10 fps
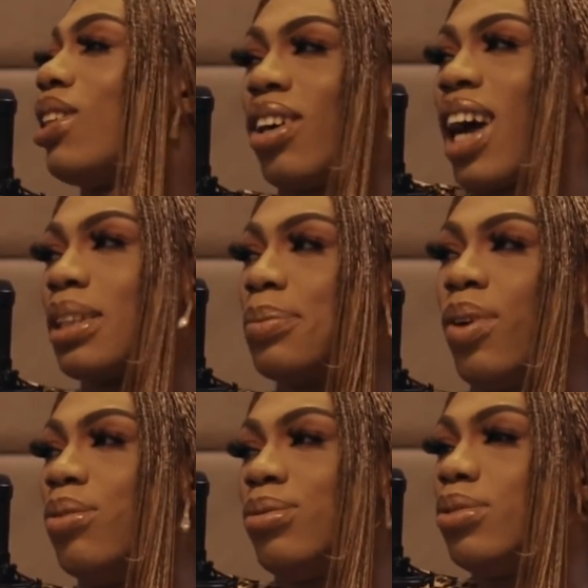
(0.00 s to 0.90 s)
they don't count me
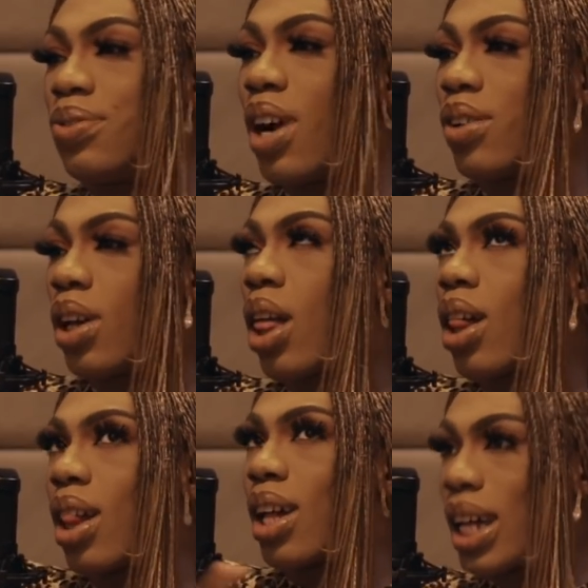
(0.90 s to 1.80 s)
for traffic.
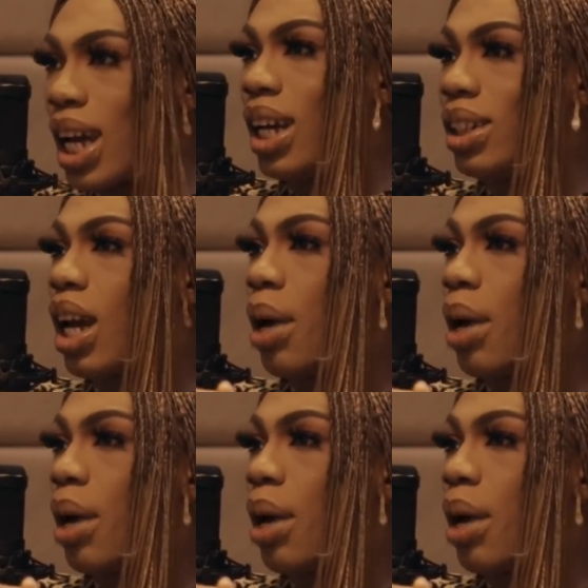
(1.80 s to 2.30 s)
Okay,